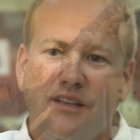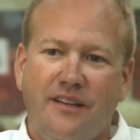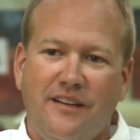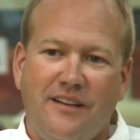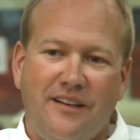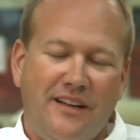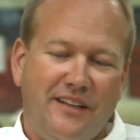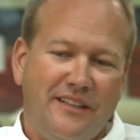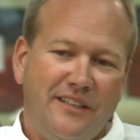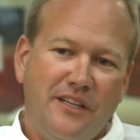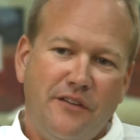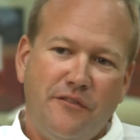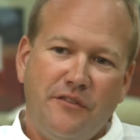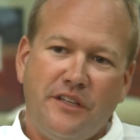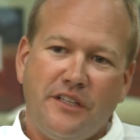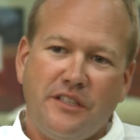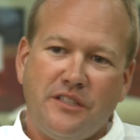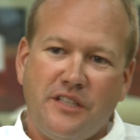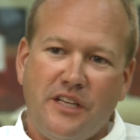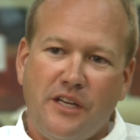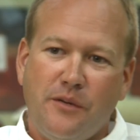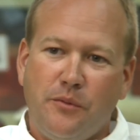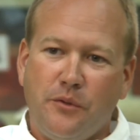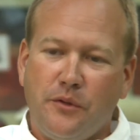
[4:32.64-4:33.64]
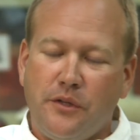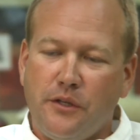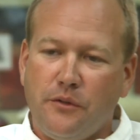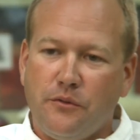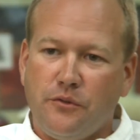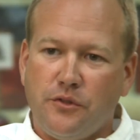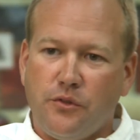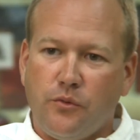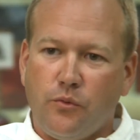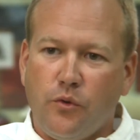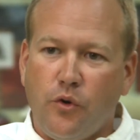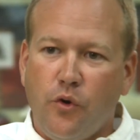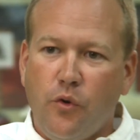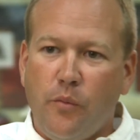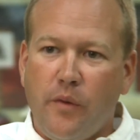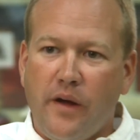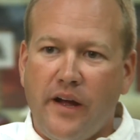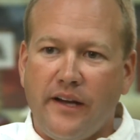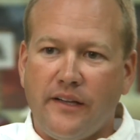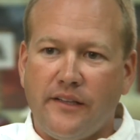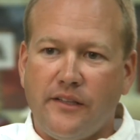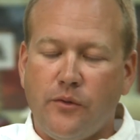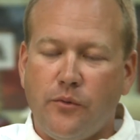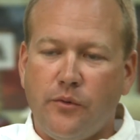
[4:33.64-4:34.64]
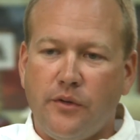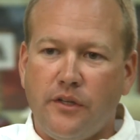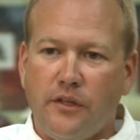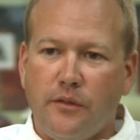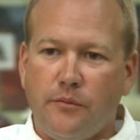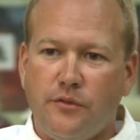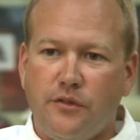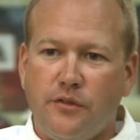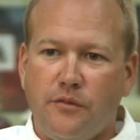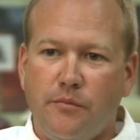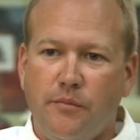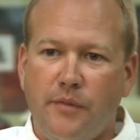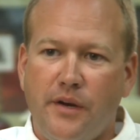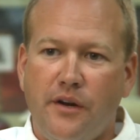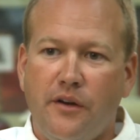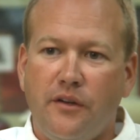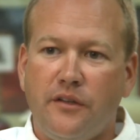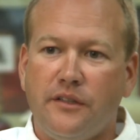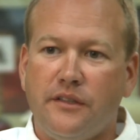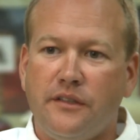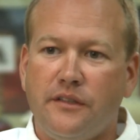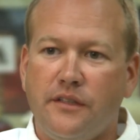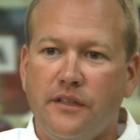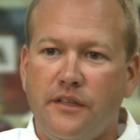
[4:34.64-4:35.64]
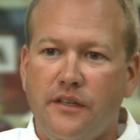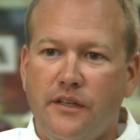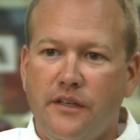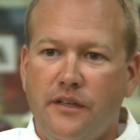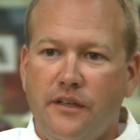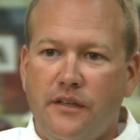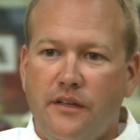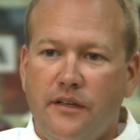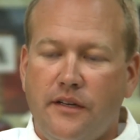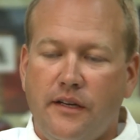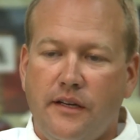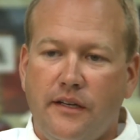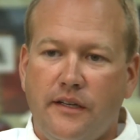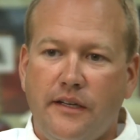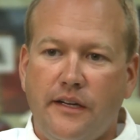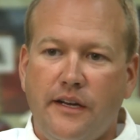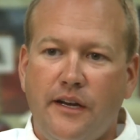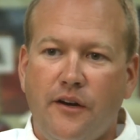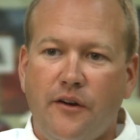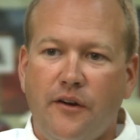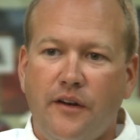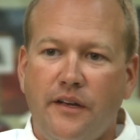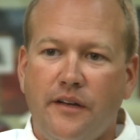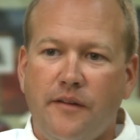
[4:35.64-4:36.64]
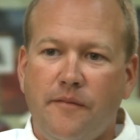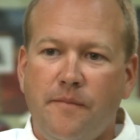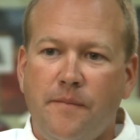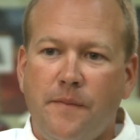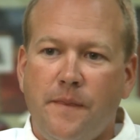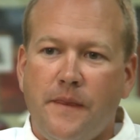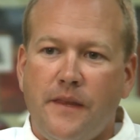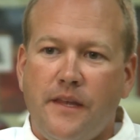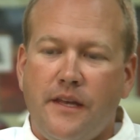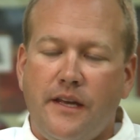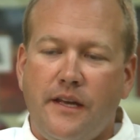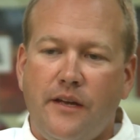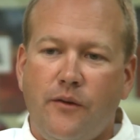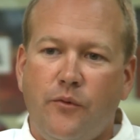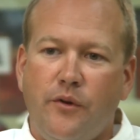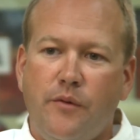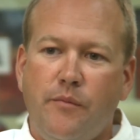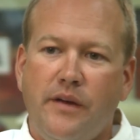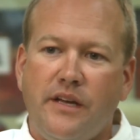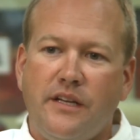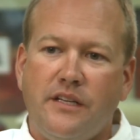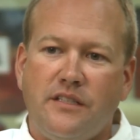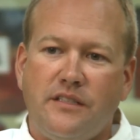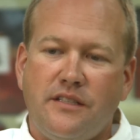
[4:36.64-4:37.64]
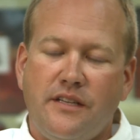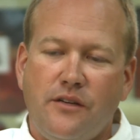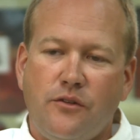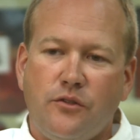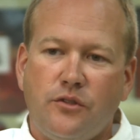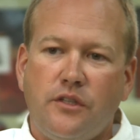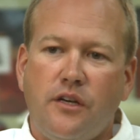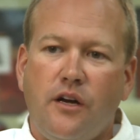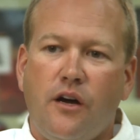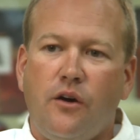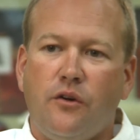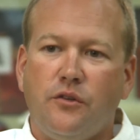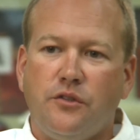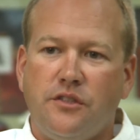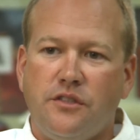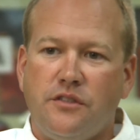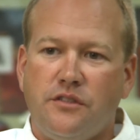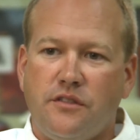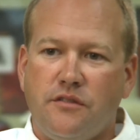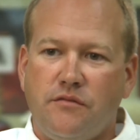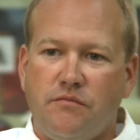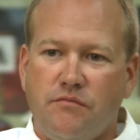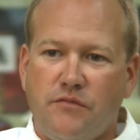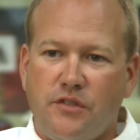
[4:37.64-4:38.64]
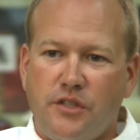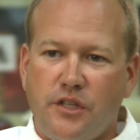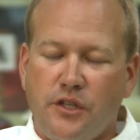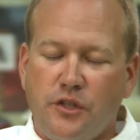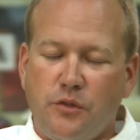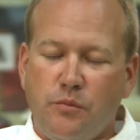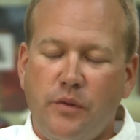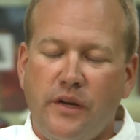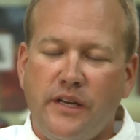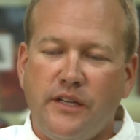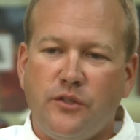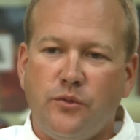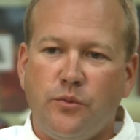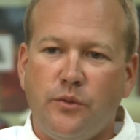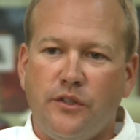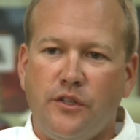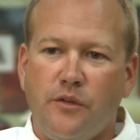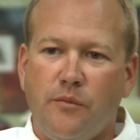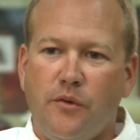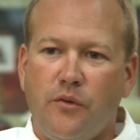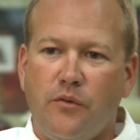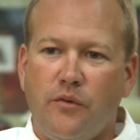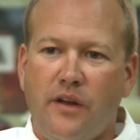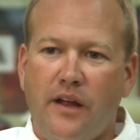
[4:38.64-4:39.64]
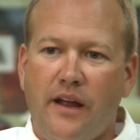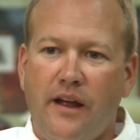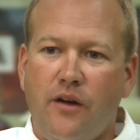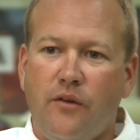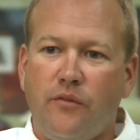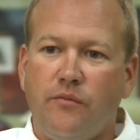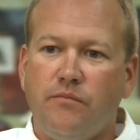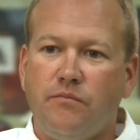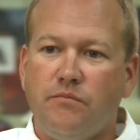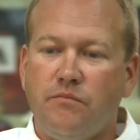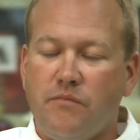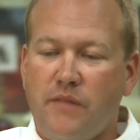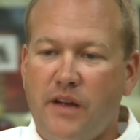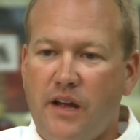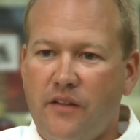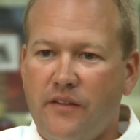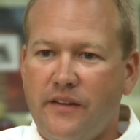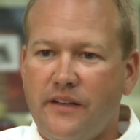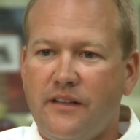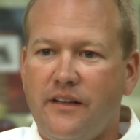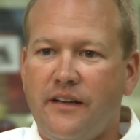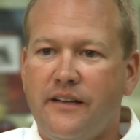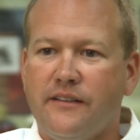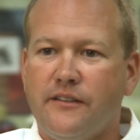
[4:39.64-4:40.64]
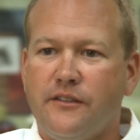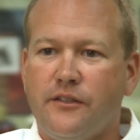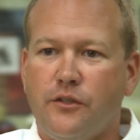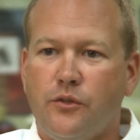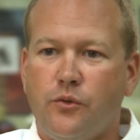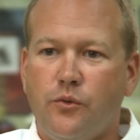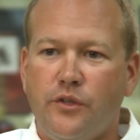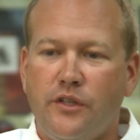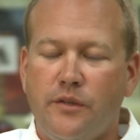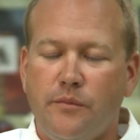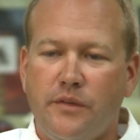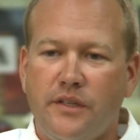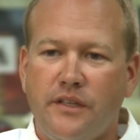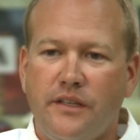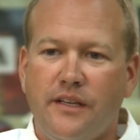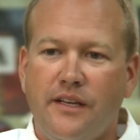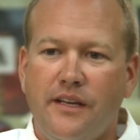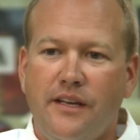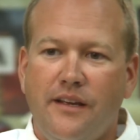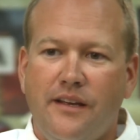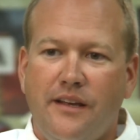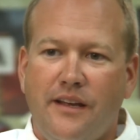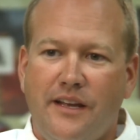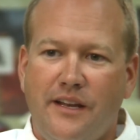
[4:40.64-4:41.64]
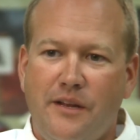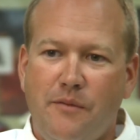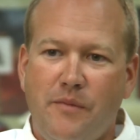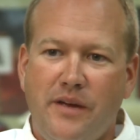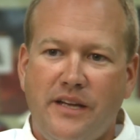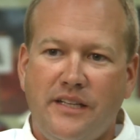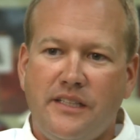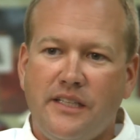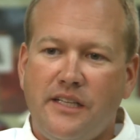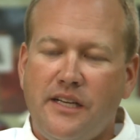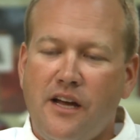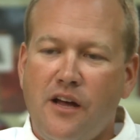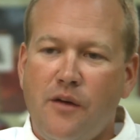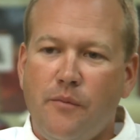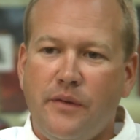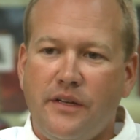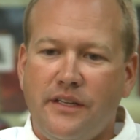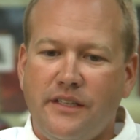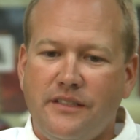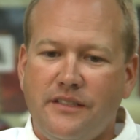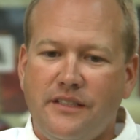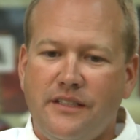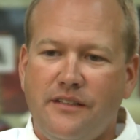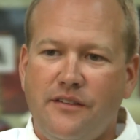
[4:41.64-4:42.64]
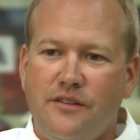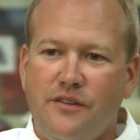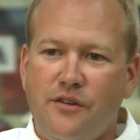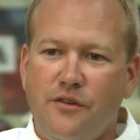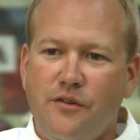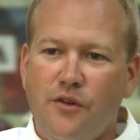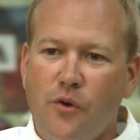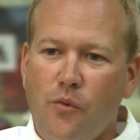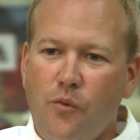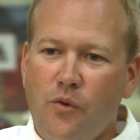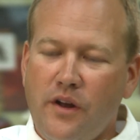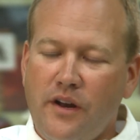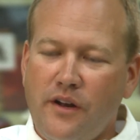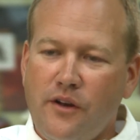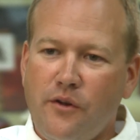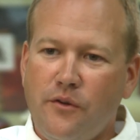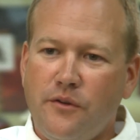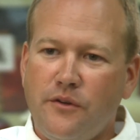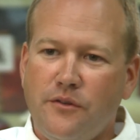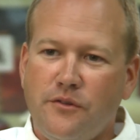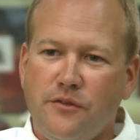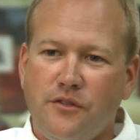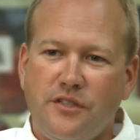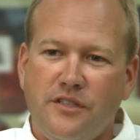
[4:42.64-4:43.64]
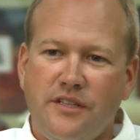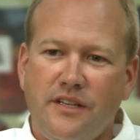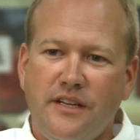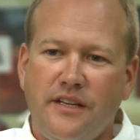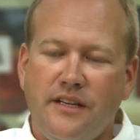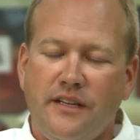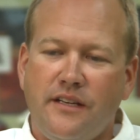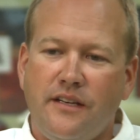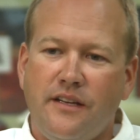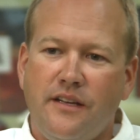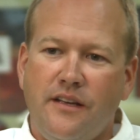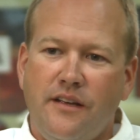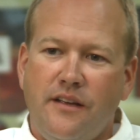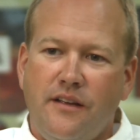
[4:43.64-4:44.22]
And I can give you an example. There was a rollback that went up to the Maryland area, and we made a sales call just to touch base with them on how they like their equipment. And he made the comment, he said, you know what, I don't understand.